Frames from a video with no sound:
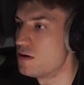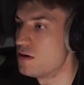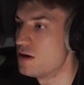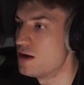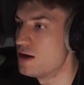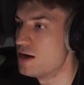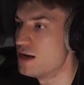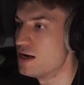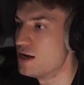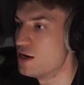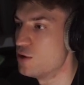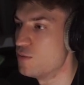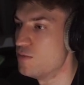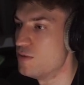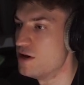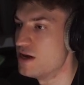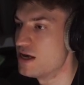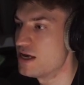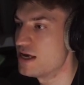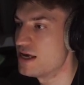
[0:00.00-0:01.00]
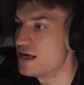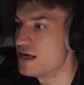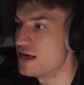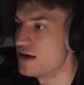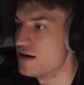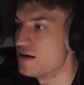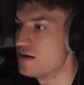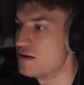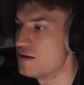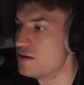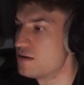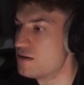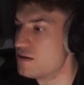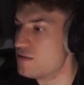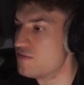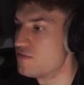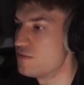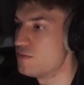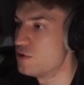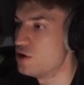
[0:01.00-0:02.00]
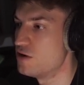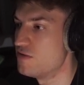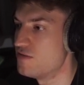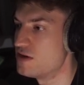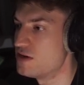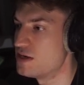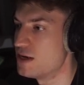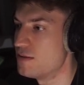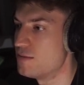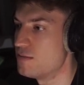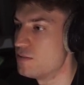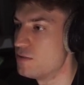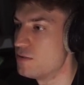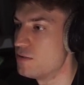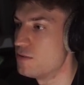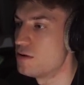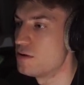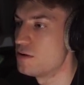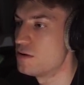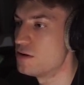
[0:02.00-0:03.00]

a little bit here from another sample